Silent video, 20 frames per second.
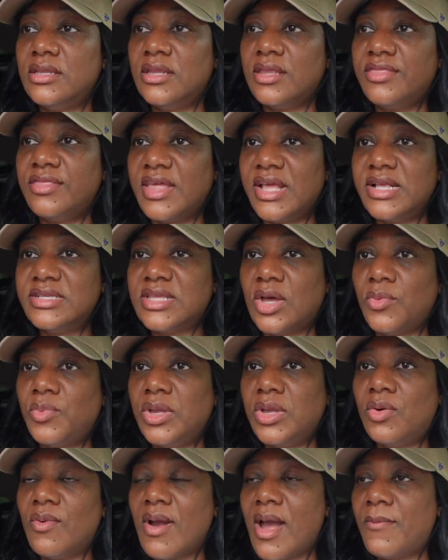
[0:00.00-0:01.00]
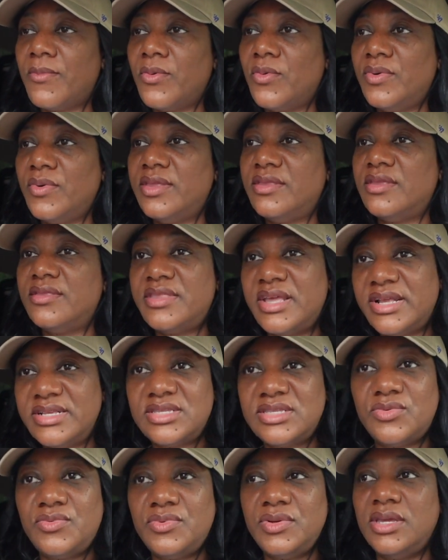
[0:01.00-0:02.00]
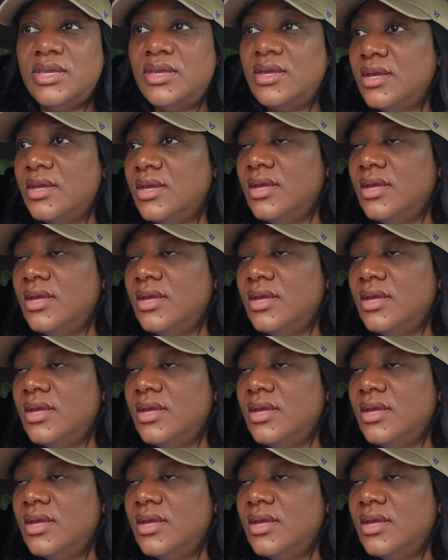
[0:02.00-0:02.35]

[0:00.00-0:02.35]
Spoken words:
the things that we grapple with, the things that we